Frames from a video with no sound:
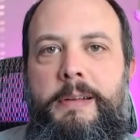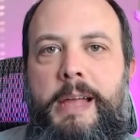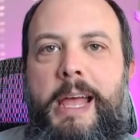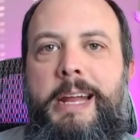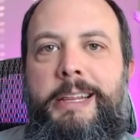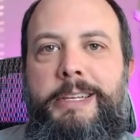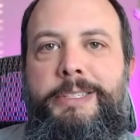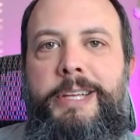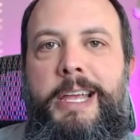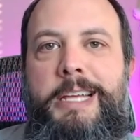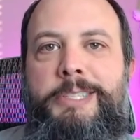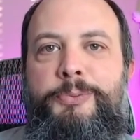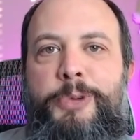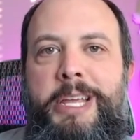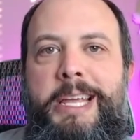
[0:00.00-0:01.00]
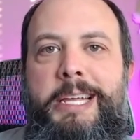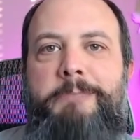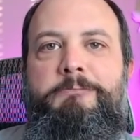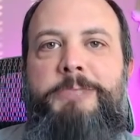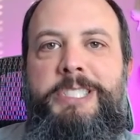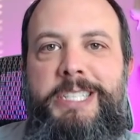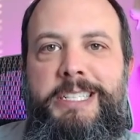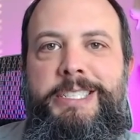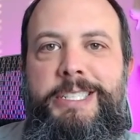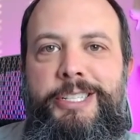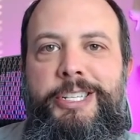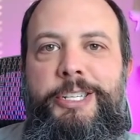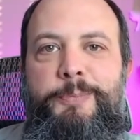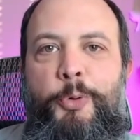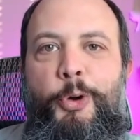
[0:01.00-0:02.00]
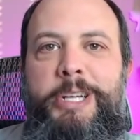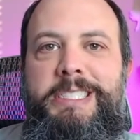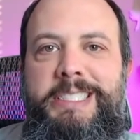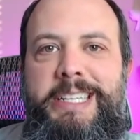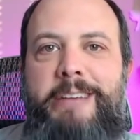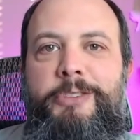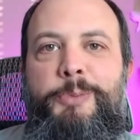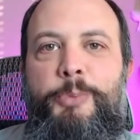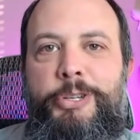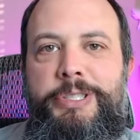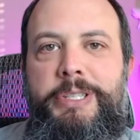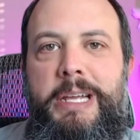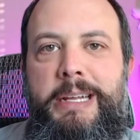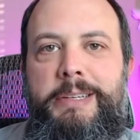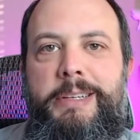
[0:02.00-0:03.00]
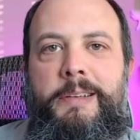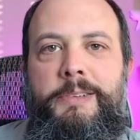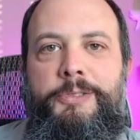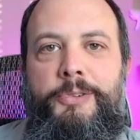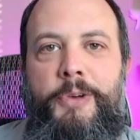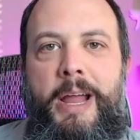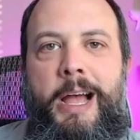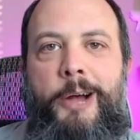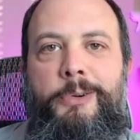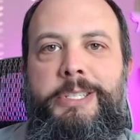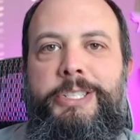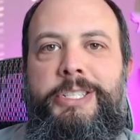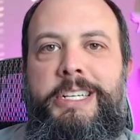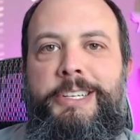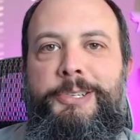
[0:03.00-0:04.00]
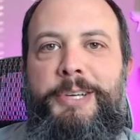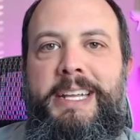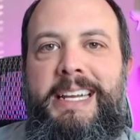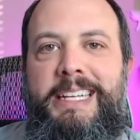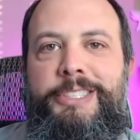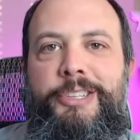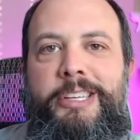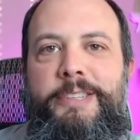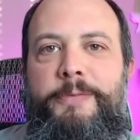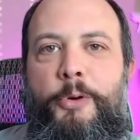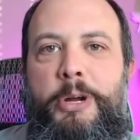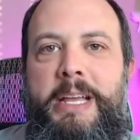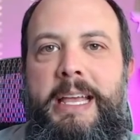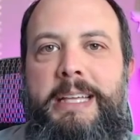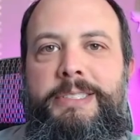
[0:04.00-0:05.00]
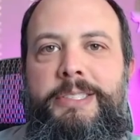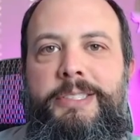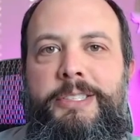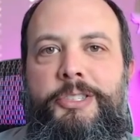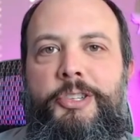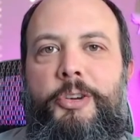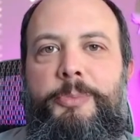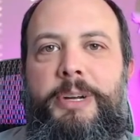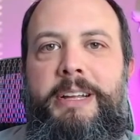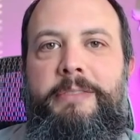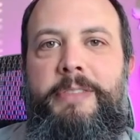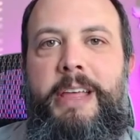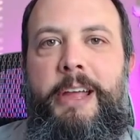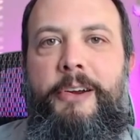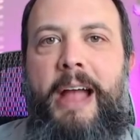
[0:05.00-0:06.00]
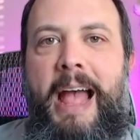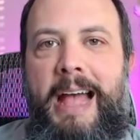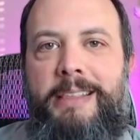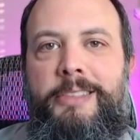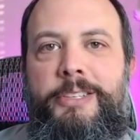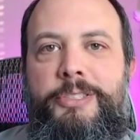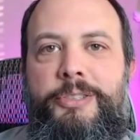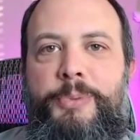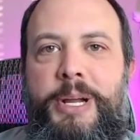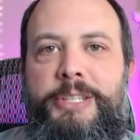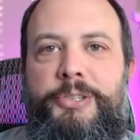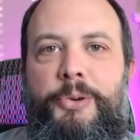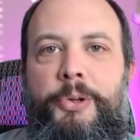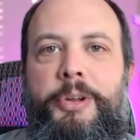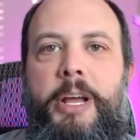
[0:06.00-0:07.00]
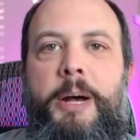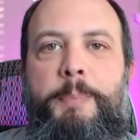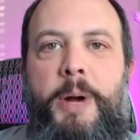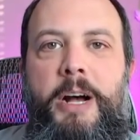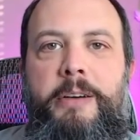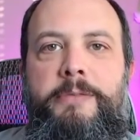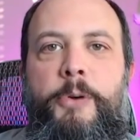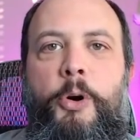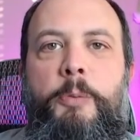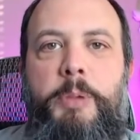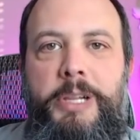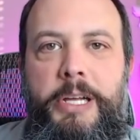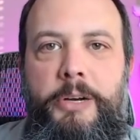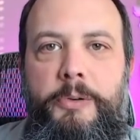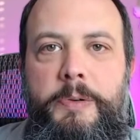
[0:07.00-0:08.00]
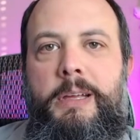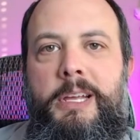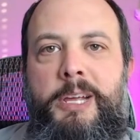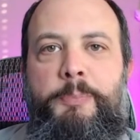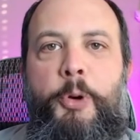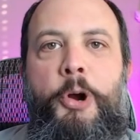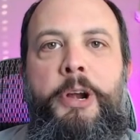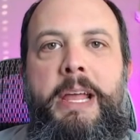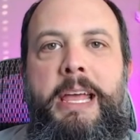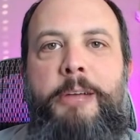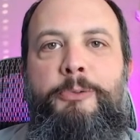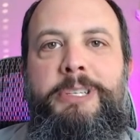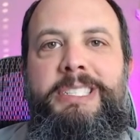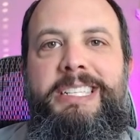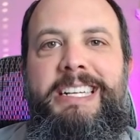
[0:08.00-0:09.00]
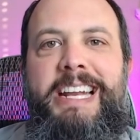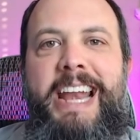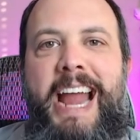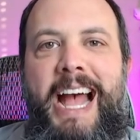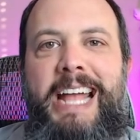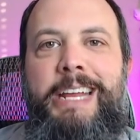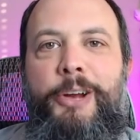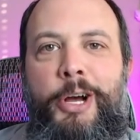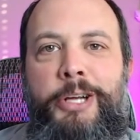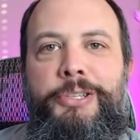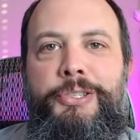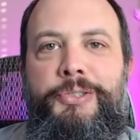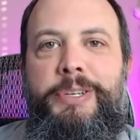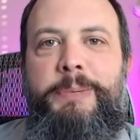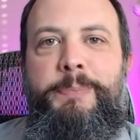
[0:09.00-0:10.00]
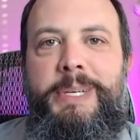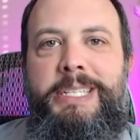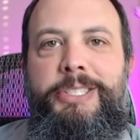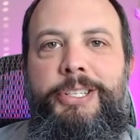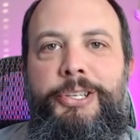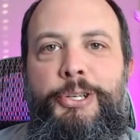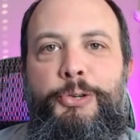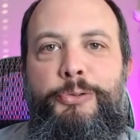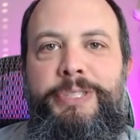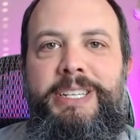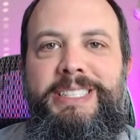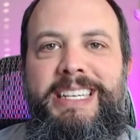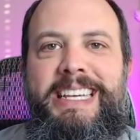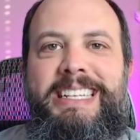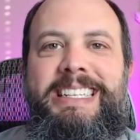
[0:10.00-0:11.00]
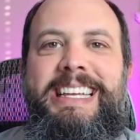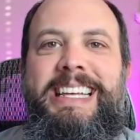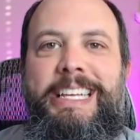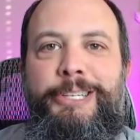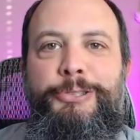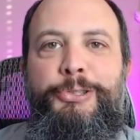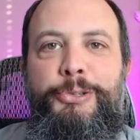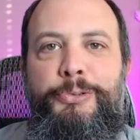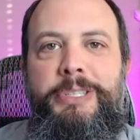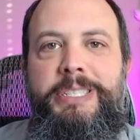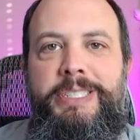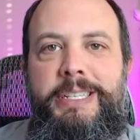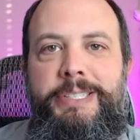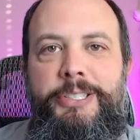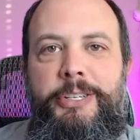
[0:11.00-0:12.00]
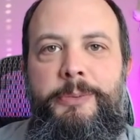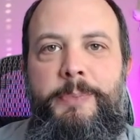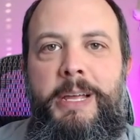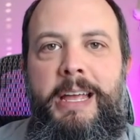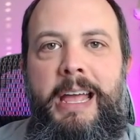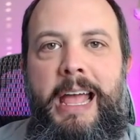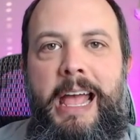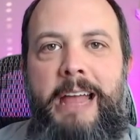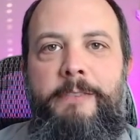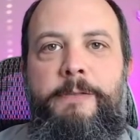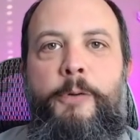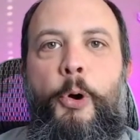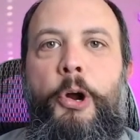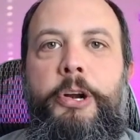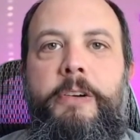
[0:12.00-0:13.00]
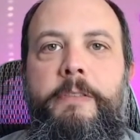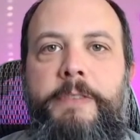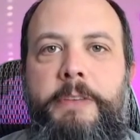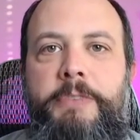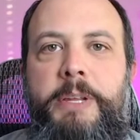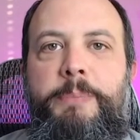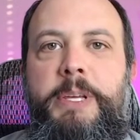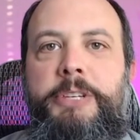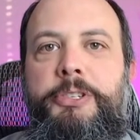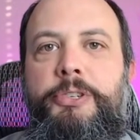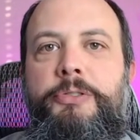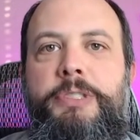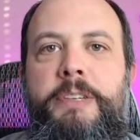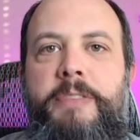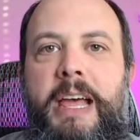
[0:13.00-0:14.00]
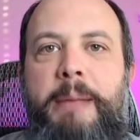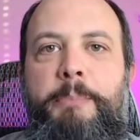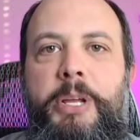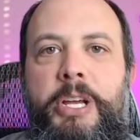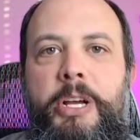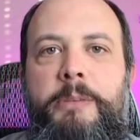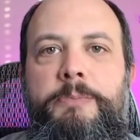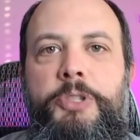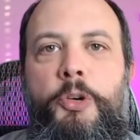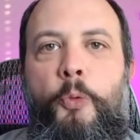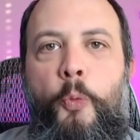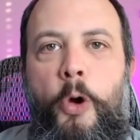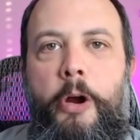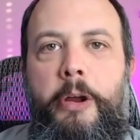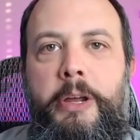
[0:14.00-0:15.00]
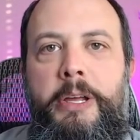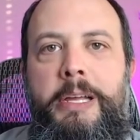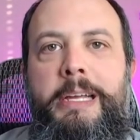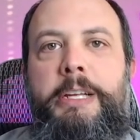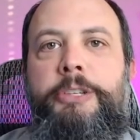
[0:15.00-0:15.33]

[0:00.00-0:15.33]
And in this case, we get 66.7%. So now we just need to look at each of these 4 cases and determine if they are at this threshold, above or below. In part A, we see 900 BTUs as heat into the system, and 450 BTUs of that becomes work.